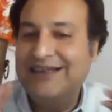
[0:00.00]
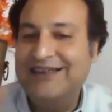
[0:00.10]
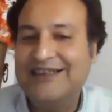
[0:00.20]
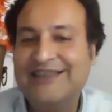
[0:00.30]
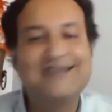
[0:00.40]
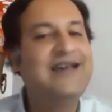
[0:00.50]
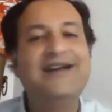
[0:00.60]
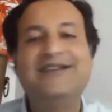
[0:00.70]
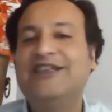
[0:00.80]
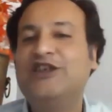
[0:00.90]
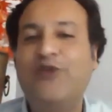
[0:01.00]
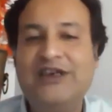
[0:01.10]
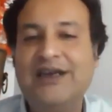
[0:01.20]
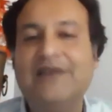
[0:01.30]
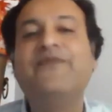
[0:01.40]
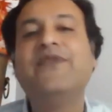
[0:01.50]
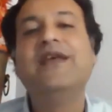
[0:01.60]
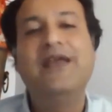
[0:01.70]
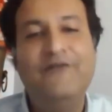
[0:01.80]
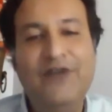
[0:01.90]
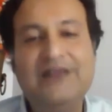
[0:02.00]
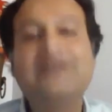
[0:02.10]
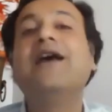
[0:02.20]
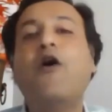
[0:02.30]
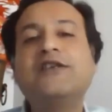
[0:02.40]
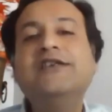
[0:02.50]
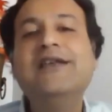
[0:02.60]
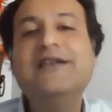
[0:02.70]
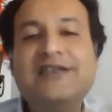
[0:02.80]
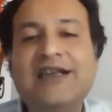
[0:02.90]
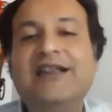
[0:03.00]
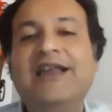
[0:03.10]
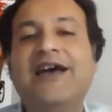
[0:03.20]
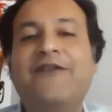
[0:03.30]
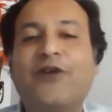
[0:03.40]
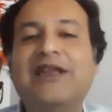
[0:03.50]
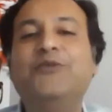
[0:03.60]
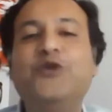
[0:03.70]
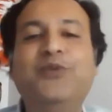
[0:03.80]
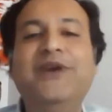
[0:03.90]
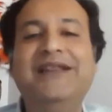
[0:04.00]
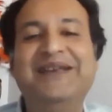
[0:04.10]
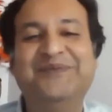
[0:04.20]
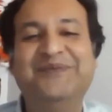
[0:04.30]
this current situation with oxygen still there for them to breathe.